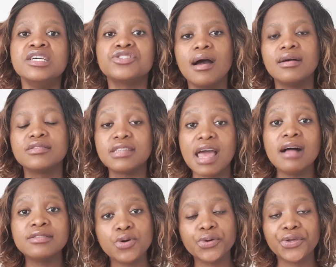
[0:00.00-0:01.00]
So today
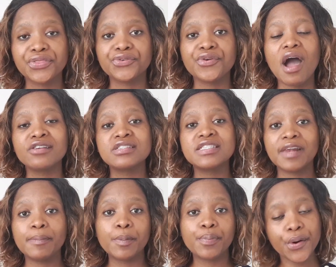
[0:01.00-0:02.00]
I'll talk you through how to
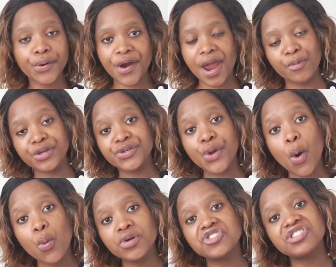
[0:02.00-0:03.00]
develop a program where you
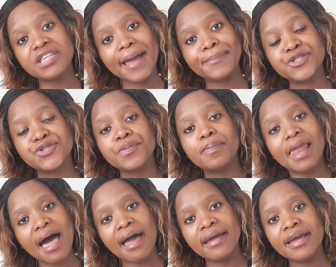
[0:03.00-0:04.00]
know which type to
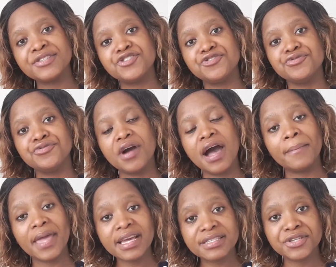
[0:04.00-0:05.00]
apply and to
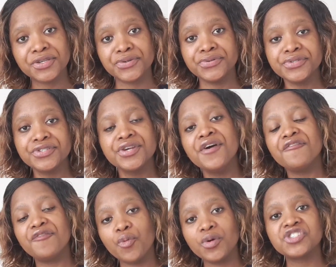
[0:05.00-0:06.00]
um, execute
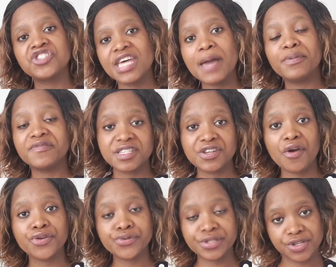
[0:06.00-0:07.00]
for which type of
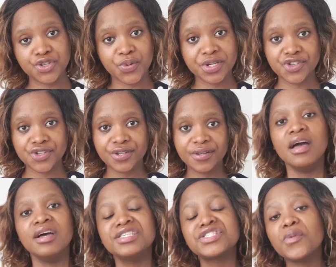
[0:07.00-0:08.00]
scenario or situation.
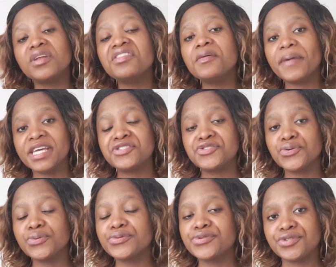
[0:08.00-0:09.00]
So one of the best
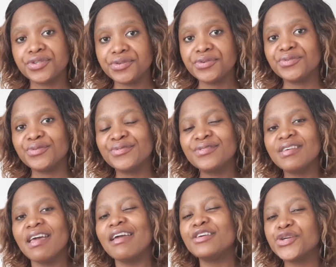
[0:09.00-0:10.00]
tools to use
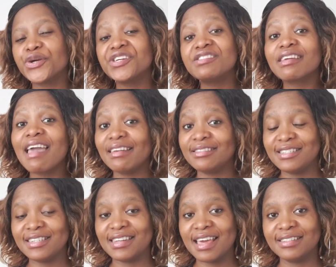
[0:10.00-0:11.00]
is your
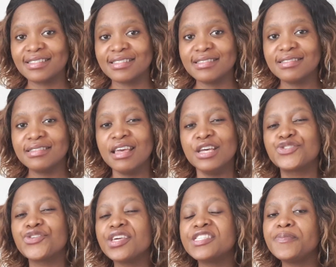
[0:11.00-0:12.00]
criticality analysis.
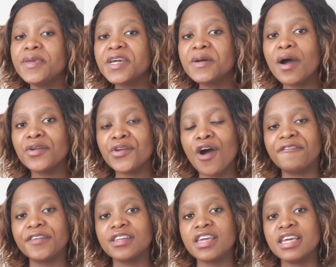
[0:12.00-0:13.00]
So they speak about it
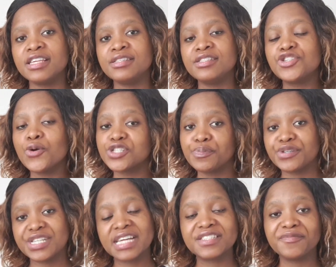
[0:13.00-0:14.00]
often in total
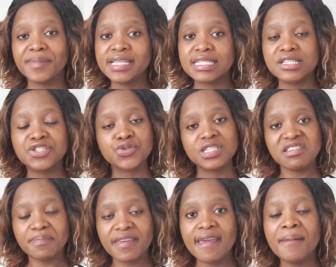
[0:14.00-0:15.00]
productive maintenance, or
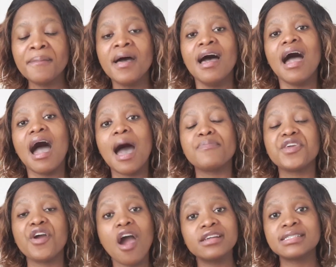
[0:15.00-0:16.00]
T P M. Um,
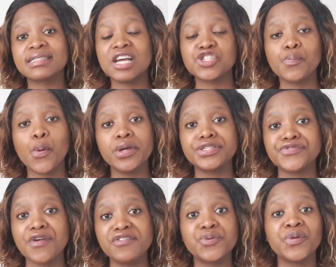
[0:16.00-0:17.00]
there are discussion points
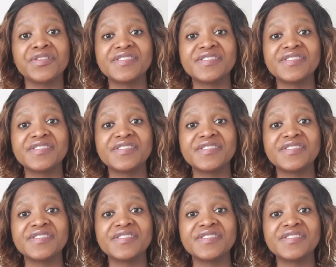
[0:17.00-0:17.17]
around it with